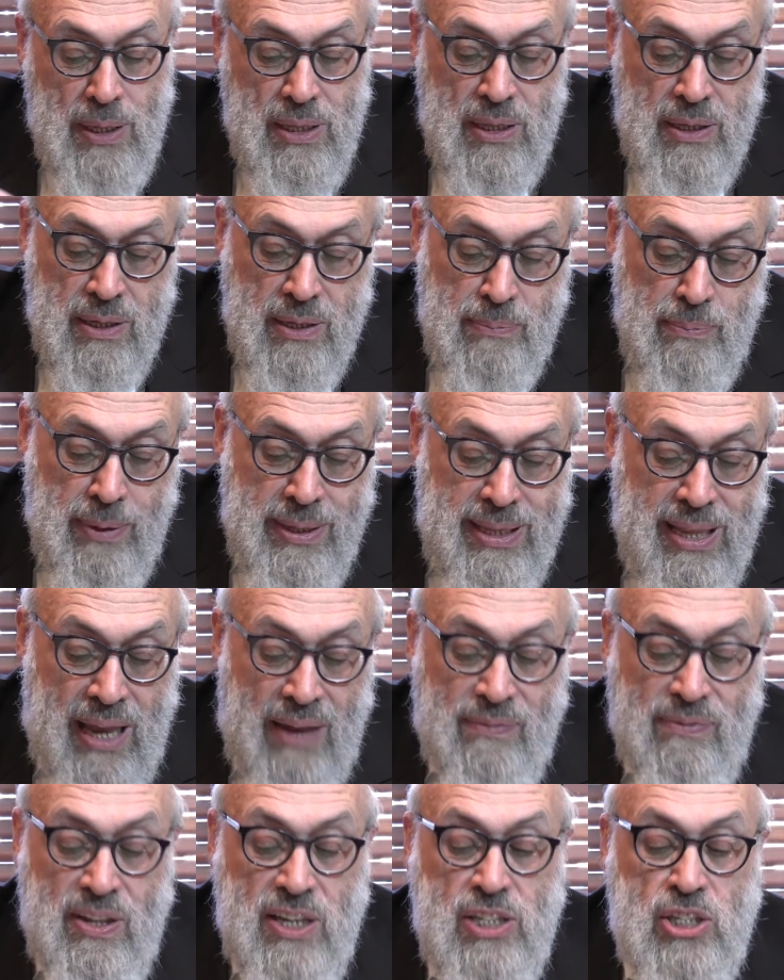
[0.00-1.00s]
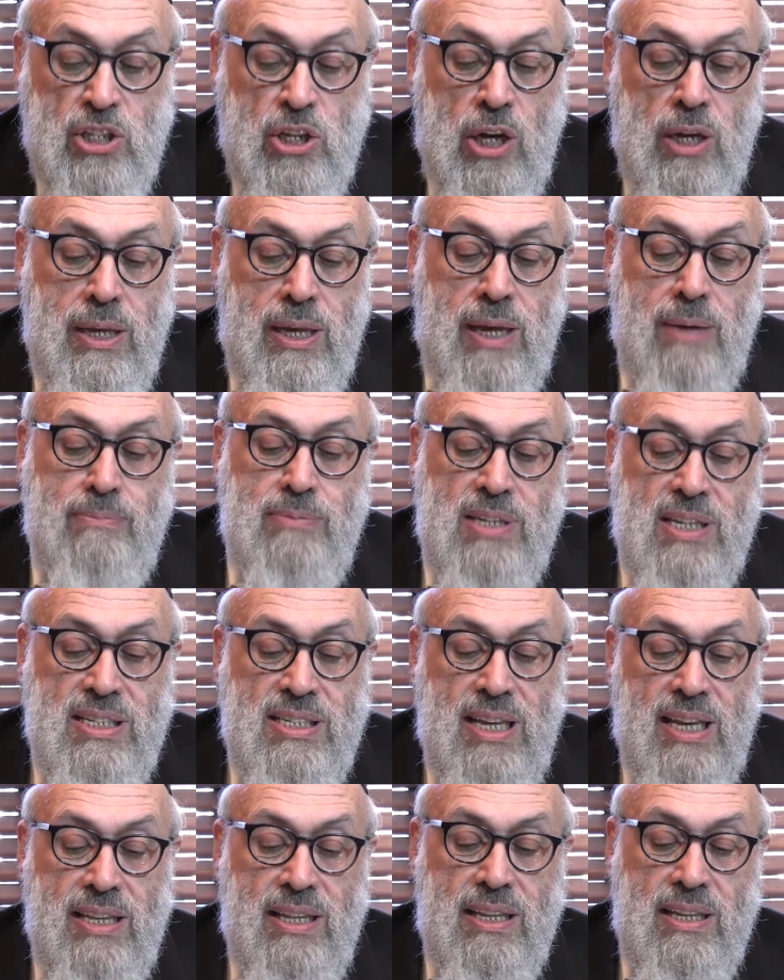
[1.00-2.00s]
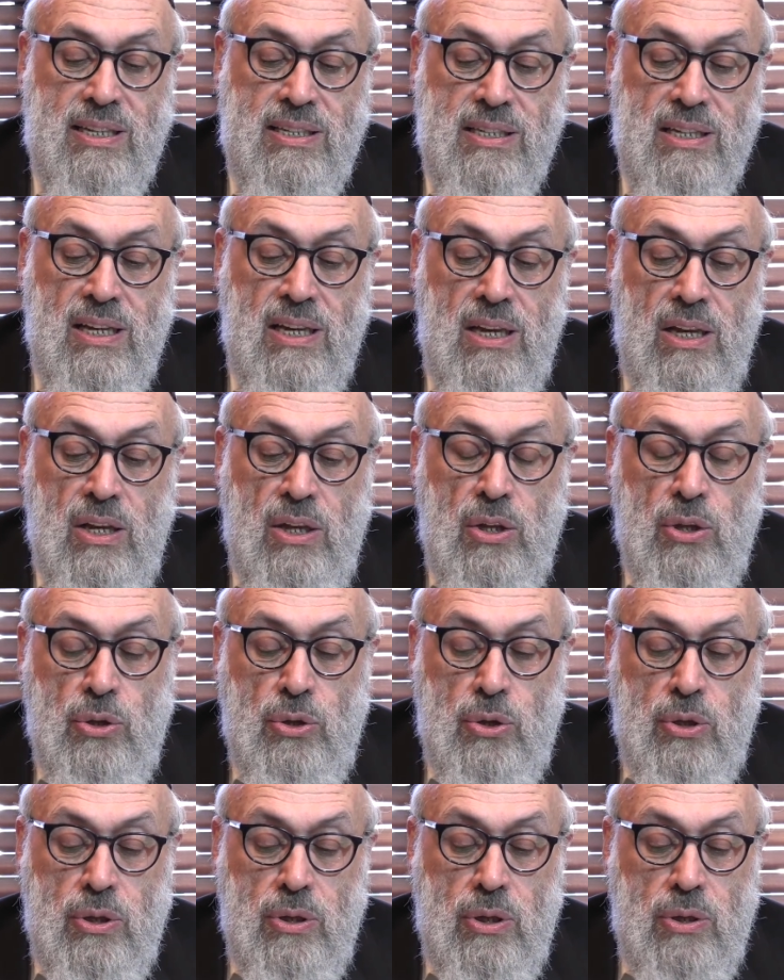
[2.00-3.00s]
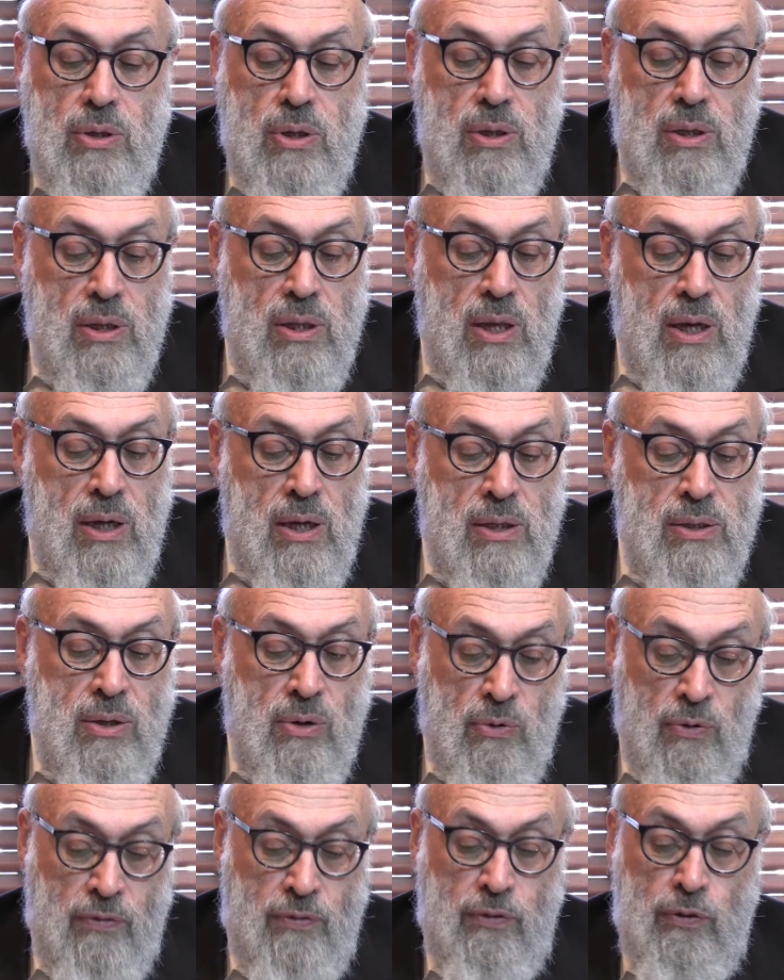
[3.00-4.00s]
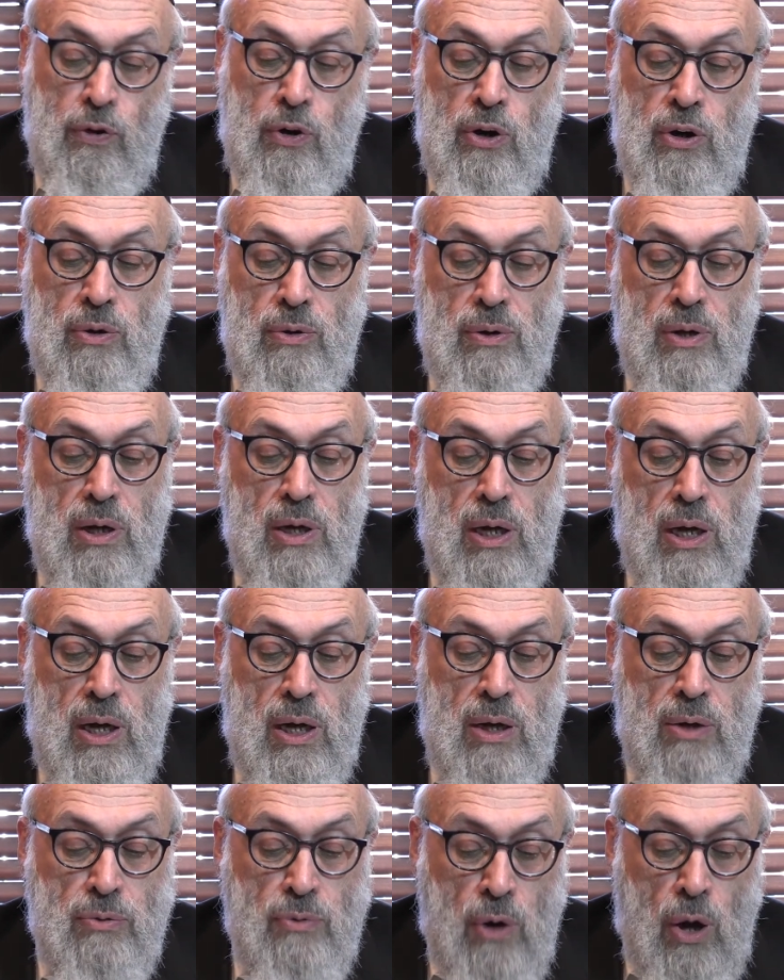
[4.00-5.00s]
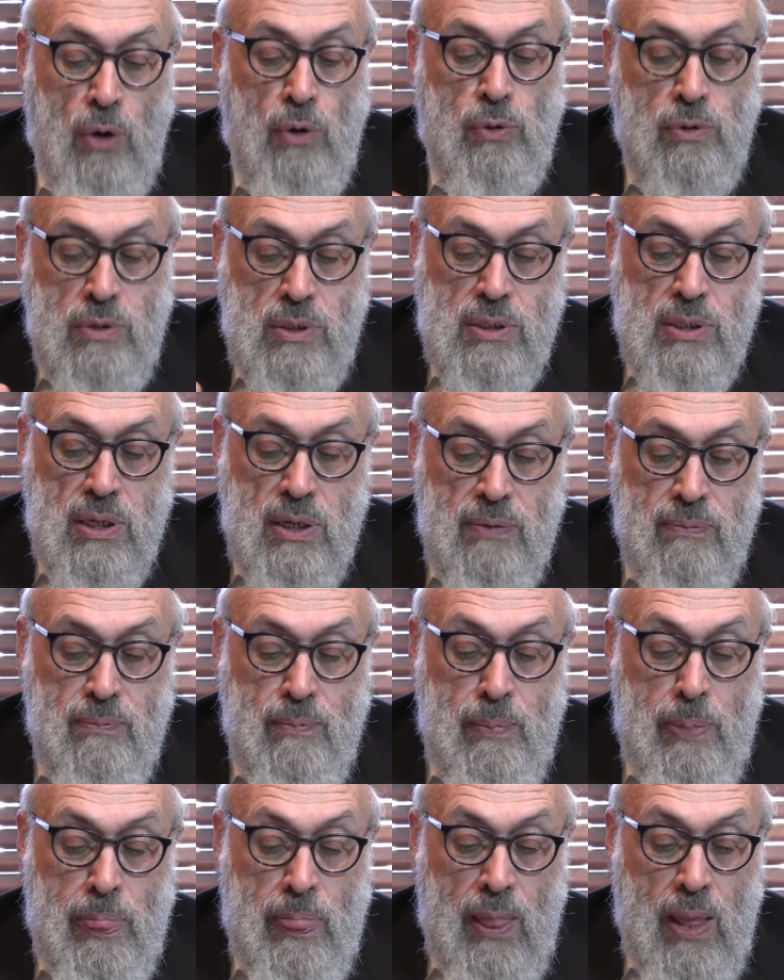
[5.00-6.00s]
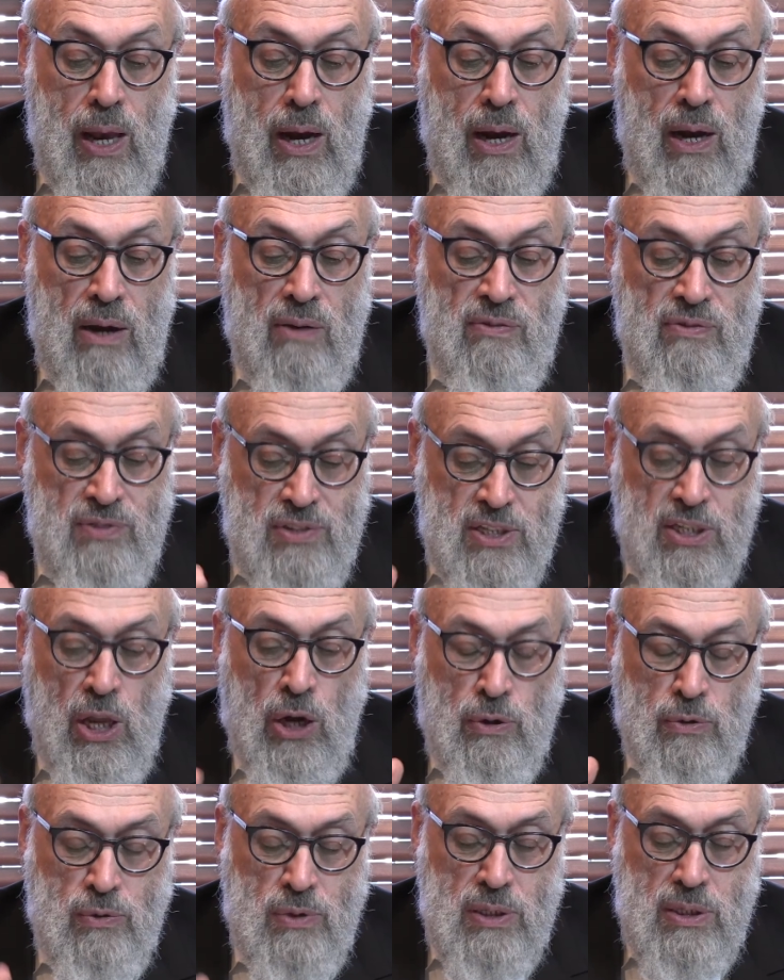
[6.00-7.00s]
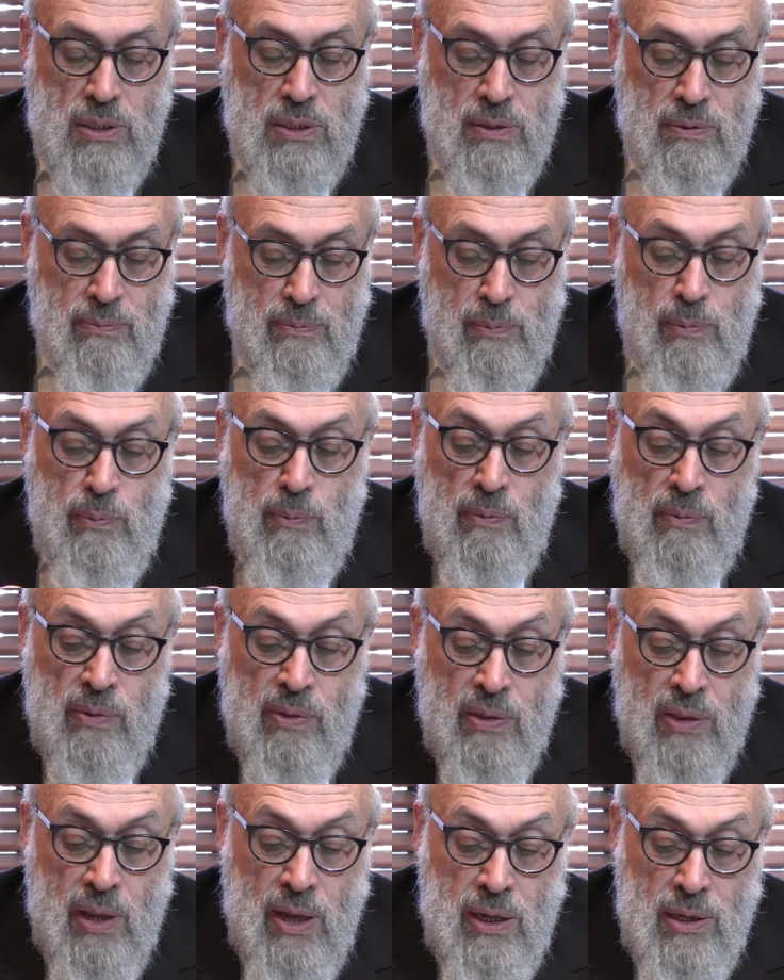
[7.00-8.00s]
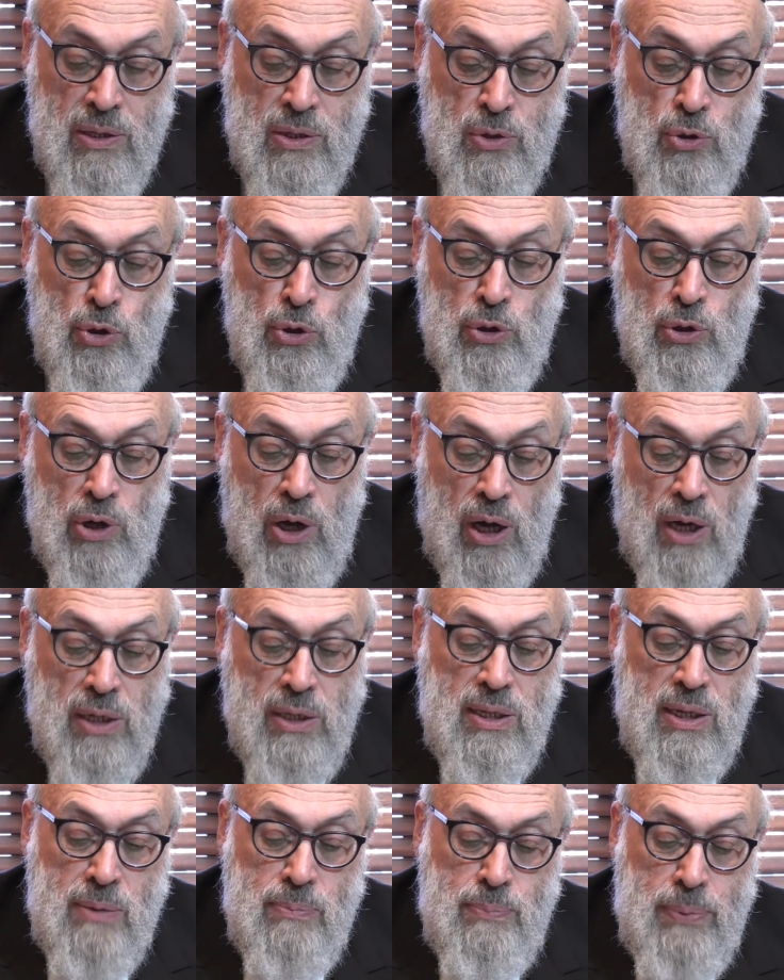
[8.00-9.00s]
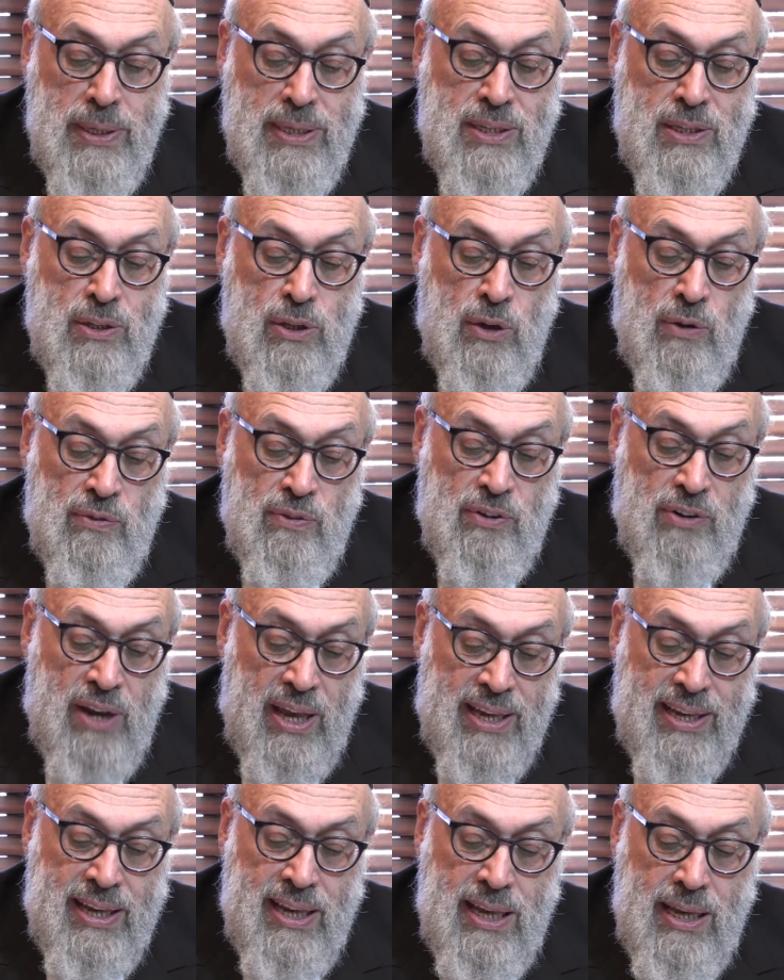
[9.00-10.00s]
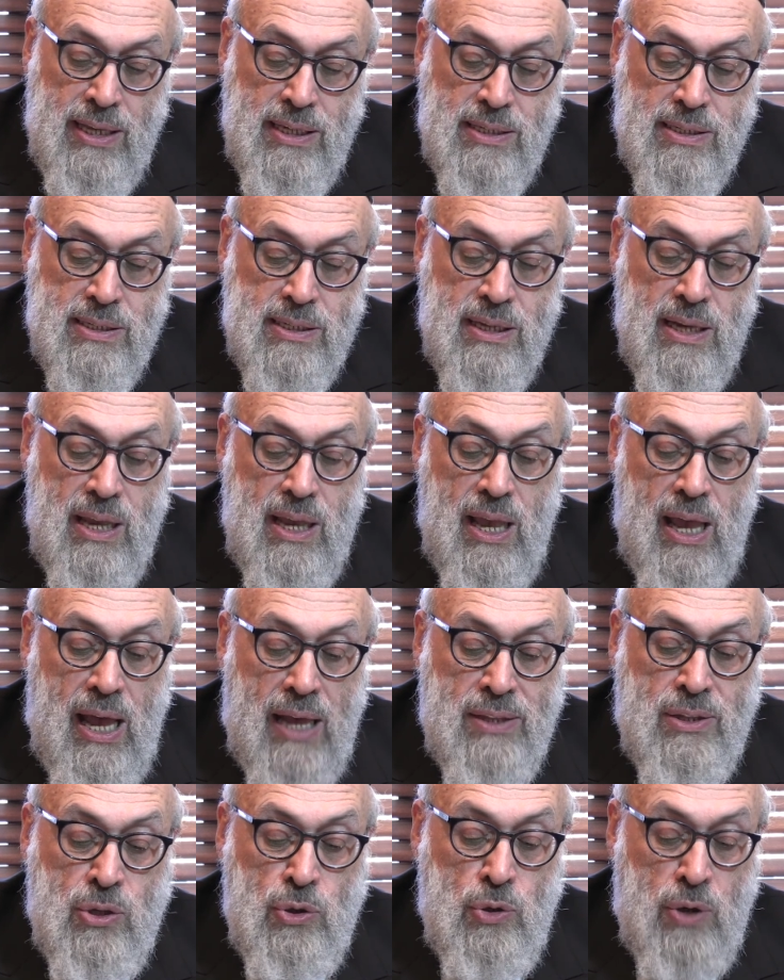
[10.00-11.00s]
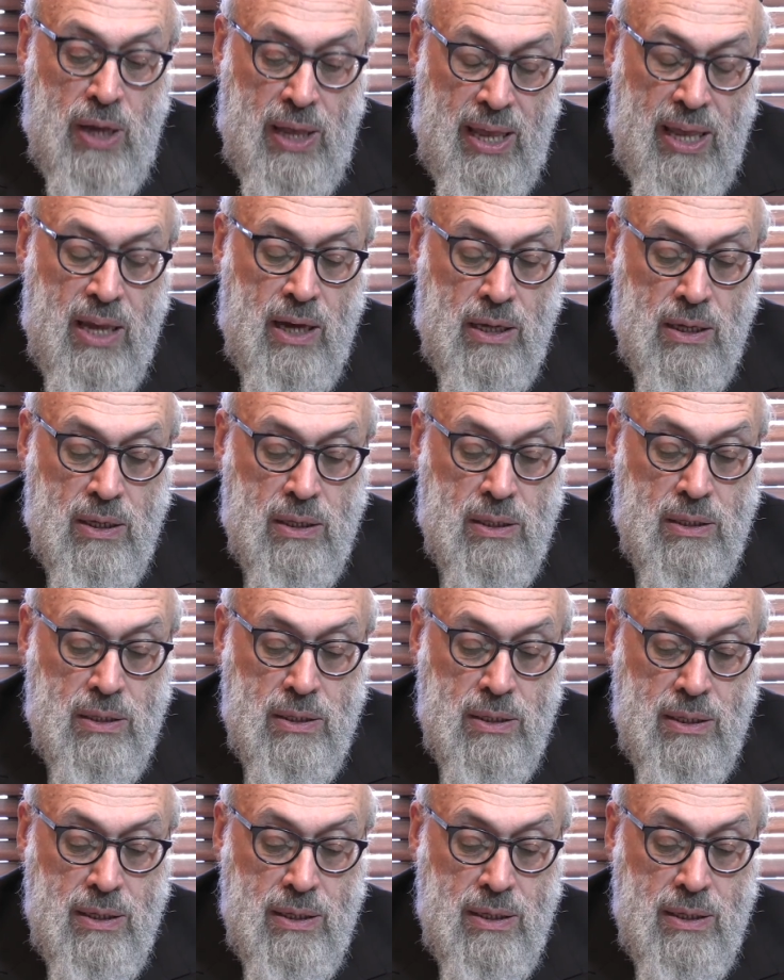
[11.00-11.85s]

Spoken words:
the avnei shoham, it says like this. There were 4 rows of stones. Tur oidem pititov rekes, hatura echad.